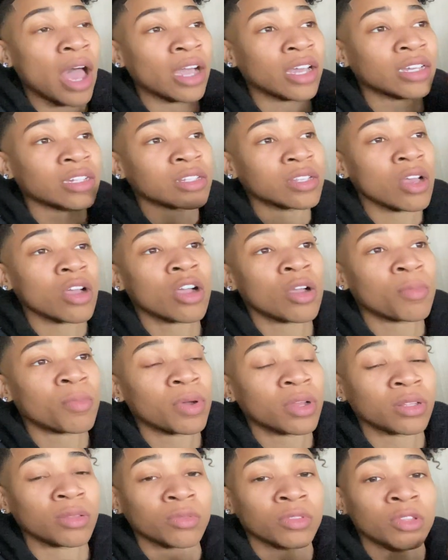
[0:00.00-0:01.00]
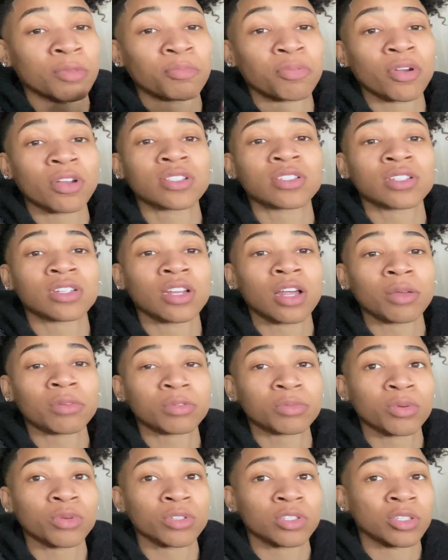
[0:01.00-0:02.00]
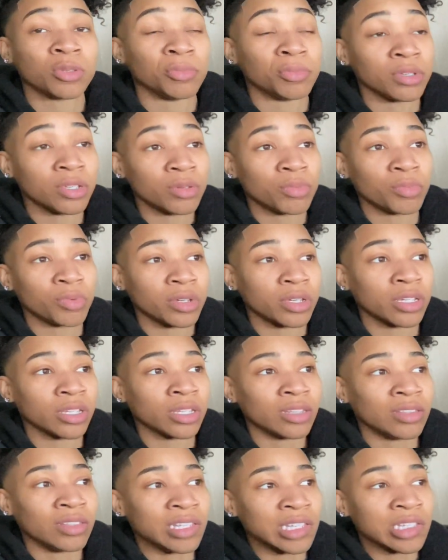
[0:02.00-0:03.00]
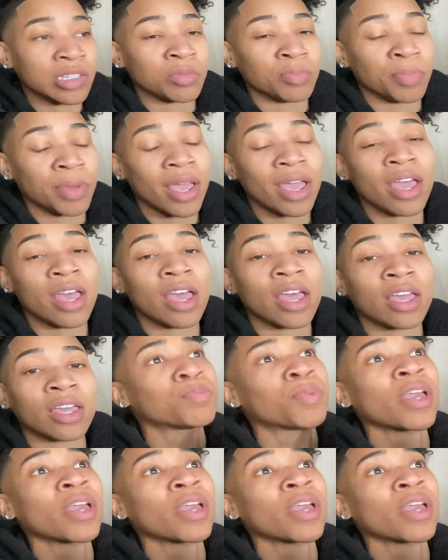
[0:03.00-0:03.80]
I can talk about the person that I'm supposed to be with this bad bad,